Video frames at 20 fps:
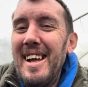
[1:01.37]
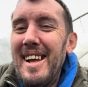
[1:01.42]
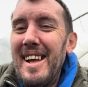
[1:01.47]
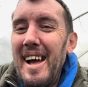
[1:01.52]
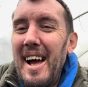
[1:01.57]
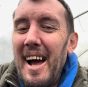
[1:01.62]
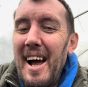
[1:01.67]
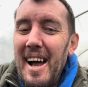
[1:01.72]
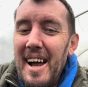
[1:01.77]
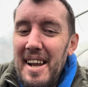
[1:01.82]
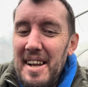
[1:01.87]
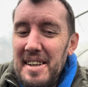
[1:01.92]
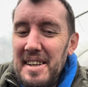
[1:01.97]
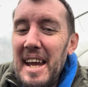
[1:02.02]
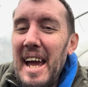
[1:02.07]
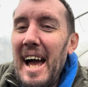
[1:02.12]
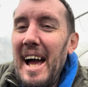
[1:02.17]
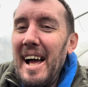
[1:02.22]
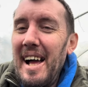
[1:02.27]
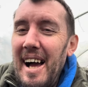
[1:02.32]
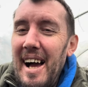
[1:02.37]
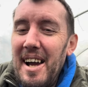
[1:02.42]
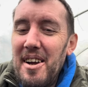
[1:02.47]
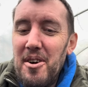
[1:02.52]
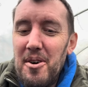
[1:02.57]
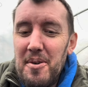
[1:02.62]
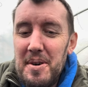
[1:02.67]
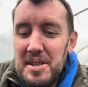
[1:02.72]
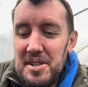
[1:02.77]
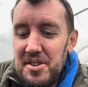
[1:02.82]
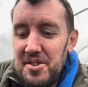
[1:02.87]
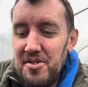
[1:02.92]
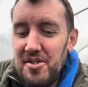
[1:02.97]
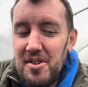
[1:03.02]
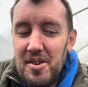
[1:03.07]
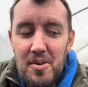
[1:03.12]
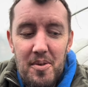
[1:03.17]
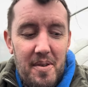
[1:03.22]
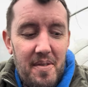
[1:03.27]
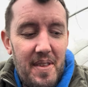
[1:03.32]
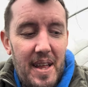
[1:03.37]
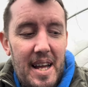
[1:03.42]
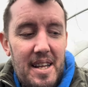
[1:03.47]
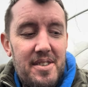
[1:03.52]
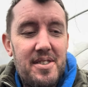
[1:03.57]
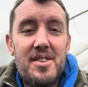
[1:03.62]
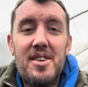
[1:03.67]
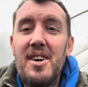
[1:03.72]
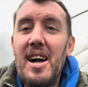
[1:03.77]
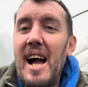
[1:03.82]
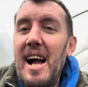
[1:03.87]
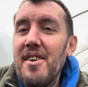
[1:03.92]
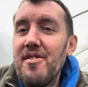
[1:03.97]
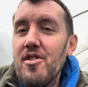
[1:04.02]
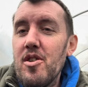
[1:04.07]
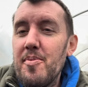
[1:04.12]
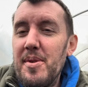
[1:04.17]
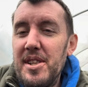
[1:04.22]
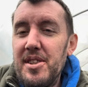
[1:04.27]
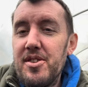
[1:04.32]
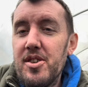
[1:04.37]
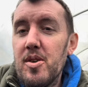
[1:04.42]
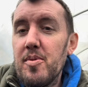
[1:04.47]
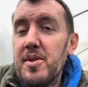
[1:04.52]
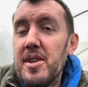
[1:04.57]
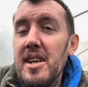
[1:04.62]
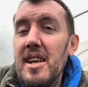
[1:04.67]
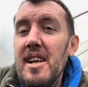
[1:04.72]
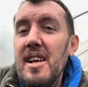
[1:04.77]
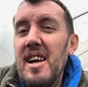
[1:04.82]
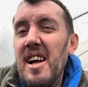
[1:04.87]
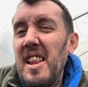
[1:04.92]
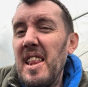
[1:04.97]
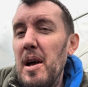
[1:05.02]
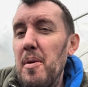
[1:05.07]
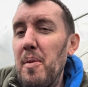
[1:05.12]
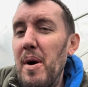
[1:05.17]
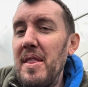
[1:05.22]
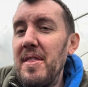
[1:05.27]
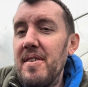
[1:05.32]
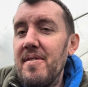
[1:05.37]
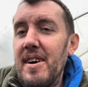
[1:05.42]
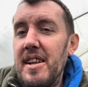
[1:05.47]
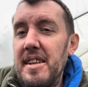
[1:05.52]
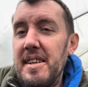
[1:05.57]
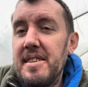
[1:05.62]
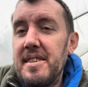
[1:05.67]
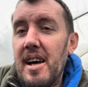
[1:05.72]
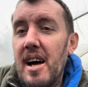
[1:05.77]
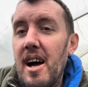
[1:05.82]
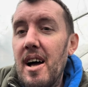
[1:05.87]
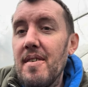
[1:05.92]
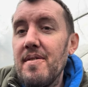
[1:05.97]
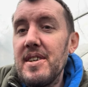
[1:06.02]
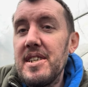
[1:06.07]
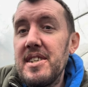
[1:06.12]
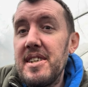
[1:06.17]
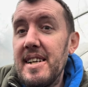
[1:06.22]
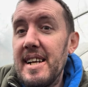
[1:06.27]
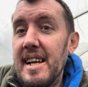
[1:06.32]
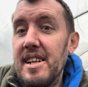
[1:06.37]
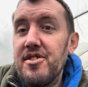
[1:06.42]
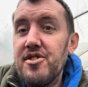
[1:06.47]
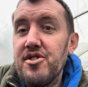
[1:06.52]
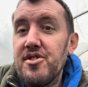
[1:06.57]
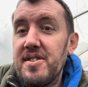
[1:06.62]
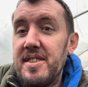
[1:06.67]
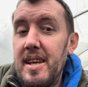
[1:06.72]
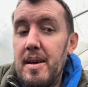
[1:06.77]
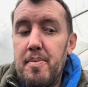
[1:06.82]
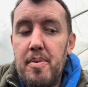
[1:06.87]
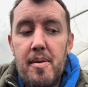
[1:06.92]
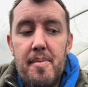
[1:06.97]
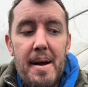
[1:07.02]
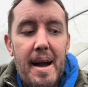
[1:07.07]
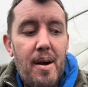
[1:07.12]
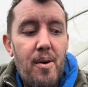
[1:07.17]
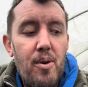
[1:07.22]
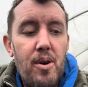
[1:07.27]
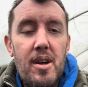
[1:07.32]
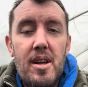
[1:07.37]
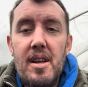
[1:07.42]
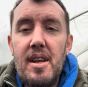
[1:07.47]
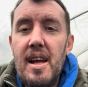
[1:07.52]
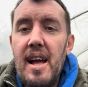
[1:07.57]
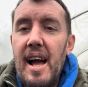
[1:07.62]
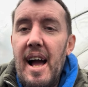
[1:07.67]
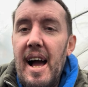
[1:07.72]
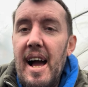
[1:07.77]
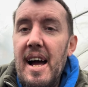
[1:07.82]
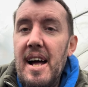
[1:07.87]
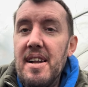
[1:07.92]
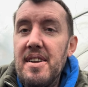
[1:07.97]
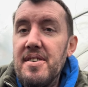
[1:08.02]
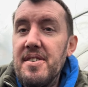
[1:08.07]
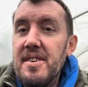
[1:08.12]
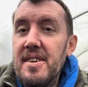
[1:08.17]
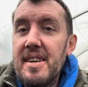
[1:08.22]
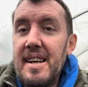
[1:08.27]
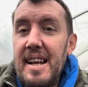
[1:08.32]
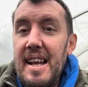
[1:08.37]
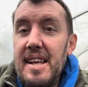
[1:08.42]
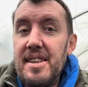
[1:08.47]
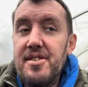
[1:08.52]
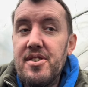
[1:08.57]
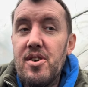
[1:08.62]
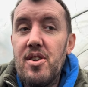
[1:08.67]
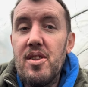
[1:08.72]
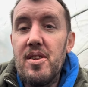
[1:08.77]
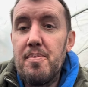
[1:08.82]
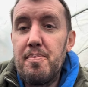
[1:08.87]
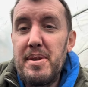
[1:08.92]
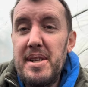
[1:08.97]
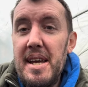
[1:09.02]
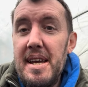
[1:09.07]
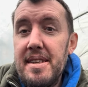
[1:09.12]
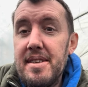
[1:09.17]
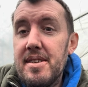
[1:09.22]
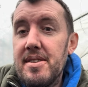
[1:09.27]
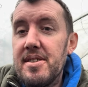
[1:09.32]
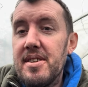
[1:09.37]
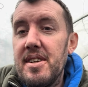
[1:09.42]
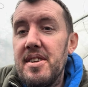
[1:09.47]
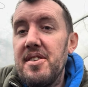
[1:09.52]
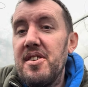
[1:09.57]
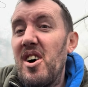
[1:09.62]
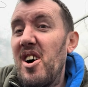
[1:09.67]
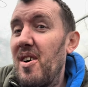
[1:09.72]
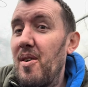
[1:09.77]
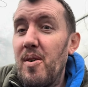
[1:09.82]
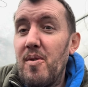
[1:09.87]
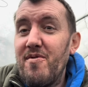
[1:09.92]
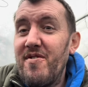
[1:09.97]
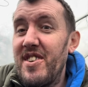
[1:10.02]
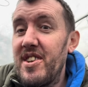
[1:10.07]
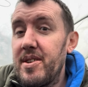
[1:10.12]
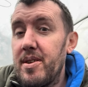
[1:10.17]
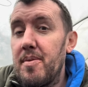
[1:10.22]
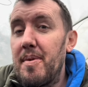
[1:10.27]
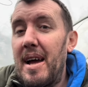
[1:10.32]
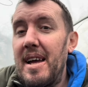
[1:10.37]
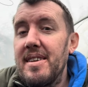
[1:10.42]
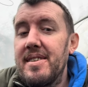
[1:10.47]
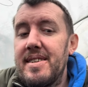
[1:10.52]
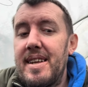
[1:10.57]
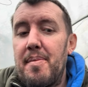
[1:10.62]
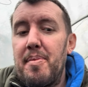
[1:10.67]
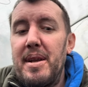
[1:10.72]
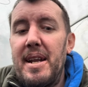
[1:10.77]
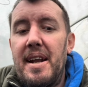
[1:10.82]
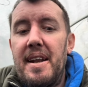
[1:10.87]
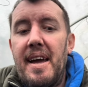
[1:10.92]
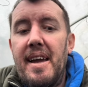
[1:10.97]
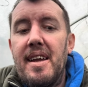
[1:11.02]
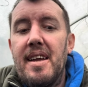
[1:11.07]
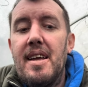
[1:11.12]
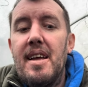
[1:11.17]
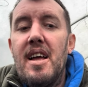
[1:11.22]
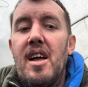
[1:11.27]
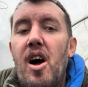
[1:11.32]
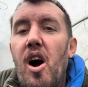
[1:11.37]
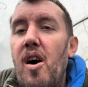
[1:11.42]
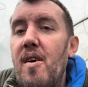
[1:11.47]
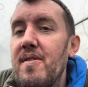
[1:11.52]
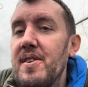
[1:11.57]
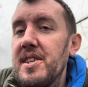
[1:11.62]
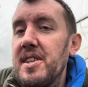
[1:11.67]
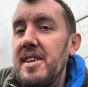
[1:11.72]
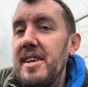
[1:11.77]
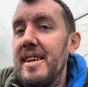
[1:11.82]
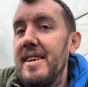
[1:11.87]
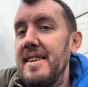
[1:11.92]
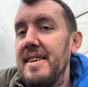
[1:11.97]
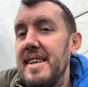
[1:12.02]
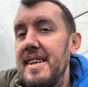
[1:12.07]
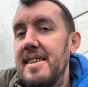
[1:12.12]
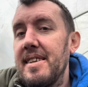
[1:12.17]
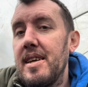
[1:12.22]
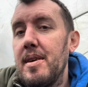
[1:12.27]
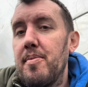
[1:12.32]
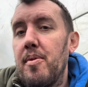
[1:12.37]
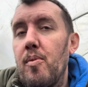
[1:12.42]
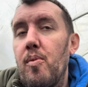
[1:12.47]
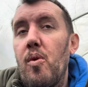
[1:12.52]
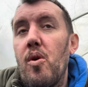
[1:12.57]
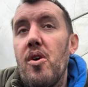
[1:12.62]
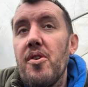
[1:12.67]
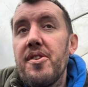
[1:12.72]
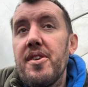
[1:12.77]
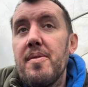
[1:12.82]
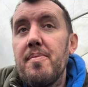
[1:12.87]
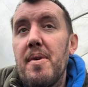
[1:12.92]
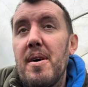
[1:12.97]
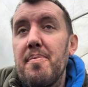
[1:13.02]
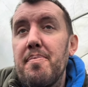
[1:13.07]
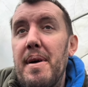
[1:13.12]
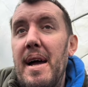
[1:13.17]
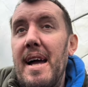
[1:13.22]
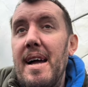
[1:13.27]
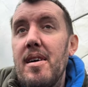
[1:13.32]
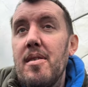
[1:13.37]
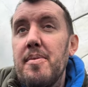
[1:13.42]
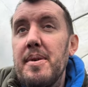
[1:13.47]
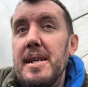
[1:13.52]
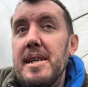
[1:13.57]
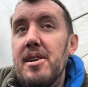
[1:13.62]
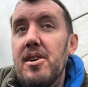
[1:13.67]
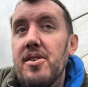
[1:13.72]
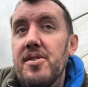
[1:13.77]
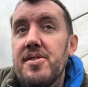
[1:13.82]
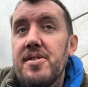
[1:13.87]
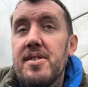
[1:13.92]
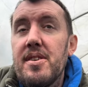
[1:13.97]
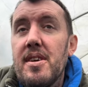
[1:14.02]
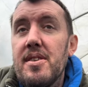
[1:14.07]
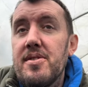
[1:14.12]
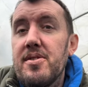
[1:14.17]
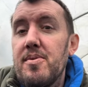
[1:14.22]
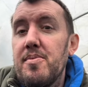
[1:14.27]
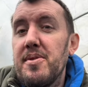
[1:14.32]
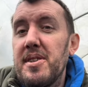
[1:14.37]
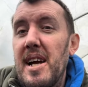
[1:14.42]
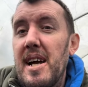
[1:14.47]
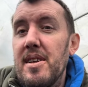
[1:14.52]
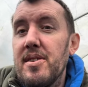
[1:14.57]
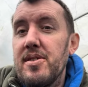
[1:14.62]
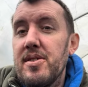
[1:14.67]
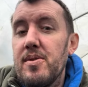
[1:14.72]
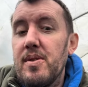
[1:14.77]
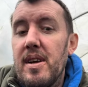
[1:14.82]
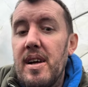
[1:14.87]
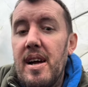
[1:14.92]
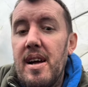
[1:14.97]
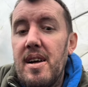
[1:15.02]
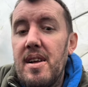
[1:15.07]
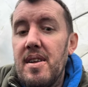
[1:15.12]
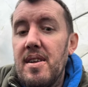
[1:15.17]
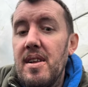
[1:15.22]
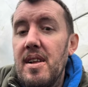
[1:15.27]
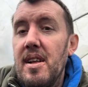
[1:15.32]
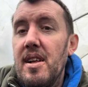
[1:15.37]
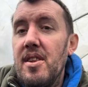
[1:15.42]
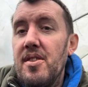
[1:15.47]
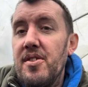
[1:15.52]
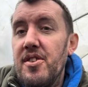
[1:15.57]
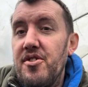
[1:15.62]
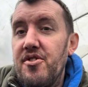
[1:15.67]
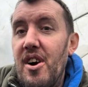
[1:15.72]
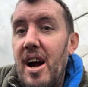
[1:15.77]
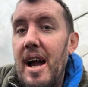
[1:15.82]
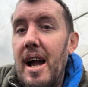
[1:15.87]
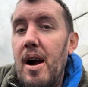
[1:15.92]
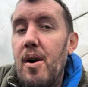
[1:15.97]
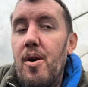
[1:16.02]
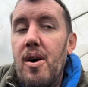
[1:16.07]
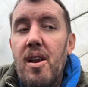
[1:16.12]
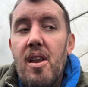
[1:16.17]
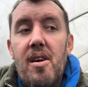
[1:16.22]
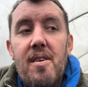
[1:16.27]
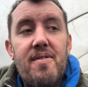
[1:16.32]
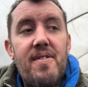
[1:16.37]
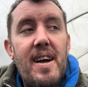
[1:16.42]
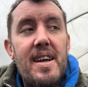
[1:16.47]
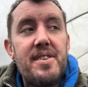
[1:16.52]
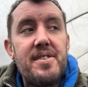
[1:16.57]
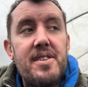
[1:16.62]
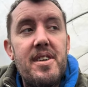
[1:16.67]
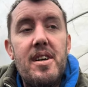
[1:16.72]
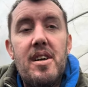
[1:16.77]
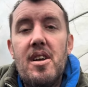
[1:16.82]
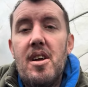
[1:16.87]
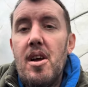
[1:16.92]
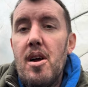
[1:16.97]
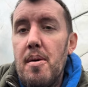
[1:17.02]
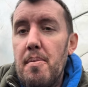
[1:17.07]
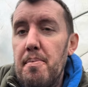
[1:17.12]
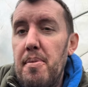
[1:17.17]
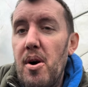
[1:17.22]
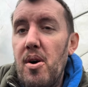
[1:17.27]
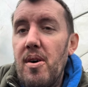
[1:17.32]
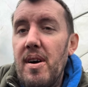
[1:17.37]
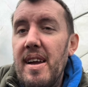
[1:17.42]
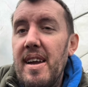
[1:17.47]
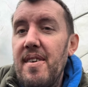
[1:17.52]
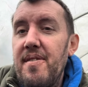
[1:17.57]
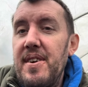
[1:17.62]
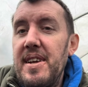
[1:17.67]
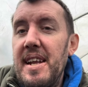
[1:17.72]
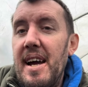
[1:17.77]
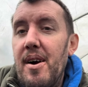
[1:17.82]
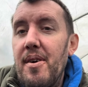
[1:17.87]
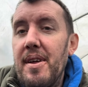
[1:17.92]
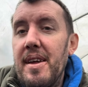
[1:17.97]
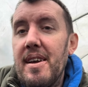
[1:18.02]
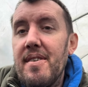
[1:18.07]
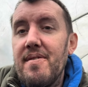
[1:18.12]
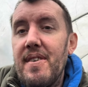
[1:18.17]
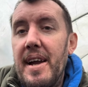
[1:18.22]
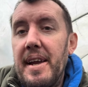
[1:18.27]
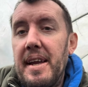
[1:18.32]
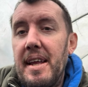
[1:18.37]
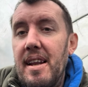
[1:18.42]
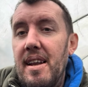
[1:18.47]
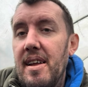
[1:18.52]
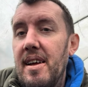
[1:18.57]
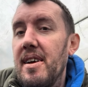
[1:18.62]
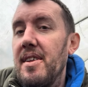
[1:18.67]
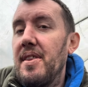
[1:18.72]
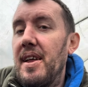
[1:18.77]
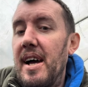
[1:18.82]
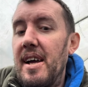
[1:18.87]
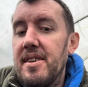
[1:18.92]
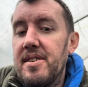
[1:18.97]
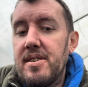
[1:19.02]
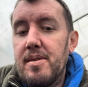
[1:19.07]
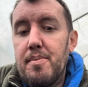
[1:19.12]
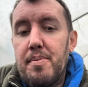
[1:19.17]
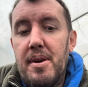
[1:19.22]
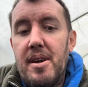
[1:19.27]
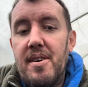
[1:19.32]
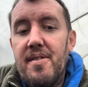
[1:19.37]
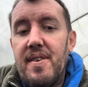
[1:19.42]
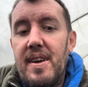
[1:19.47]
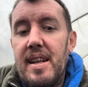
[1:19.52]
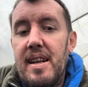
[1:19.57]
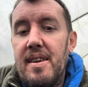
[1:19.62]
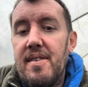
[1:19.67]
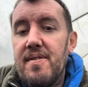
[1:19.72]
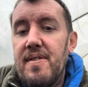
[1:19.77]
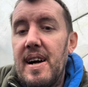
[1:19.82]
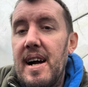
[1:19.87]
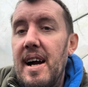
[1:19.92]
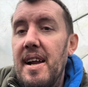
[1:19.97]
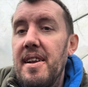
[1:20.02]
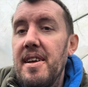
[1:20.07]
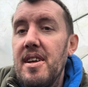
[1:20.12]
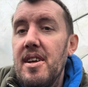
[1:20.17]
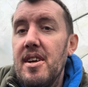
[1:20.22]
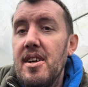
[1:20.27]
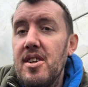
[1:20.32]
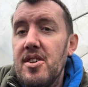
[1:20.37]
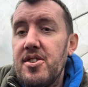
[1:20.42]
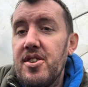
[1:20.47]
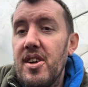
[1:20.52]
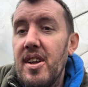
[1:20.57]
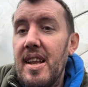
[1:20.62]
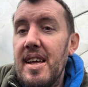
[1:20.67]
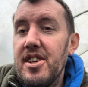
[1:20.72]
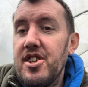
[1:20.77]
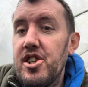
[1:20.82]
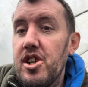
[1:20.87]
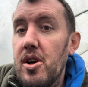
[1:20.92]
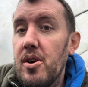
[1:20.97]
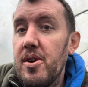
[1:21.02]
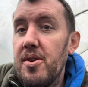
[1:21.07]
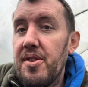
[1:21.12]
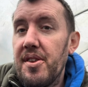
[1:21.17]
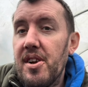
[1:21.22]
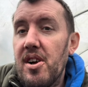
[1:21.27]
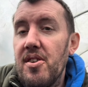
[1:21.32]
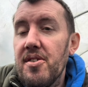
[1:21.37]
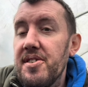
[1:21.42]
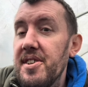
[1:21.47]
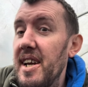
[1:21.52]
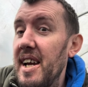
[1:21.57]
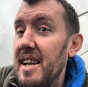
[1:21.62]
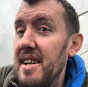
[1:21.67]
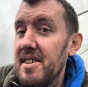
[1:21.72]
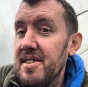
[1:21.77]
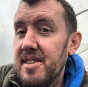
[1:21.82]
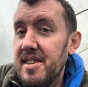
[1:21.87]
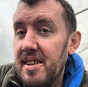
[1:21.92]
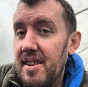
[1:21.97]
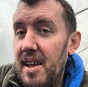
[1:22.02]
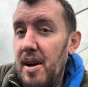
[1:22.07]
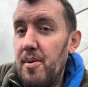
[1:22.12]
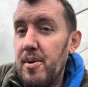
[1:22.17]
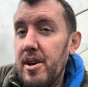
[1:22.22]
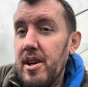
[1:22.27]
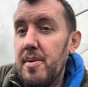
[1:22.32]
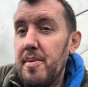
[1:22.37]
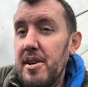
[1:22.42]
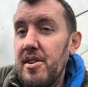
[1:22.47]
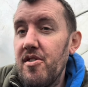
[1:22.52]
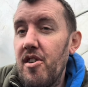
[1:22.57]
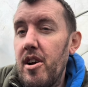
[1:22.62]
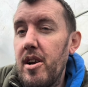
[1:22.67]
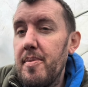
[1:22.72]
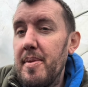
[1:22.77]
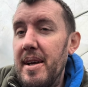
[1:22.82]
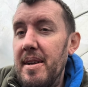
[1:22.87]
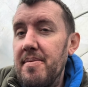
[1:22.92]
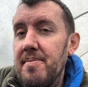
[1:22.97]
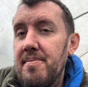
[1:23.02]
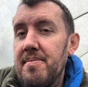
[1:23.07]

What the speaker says: And yeah, I always struggle with that. So I grow them in tubs, and then when they're ready to harvest you can just tip them out and collect all the potatoes and not risk about stabbing any. Obviously you need to keep them watered better because sometimes they dry out a lot faster, but if you're down here regular, that's perfectly fine. So let's show you the containers that we're going to be growing them in.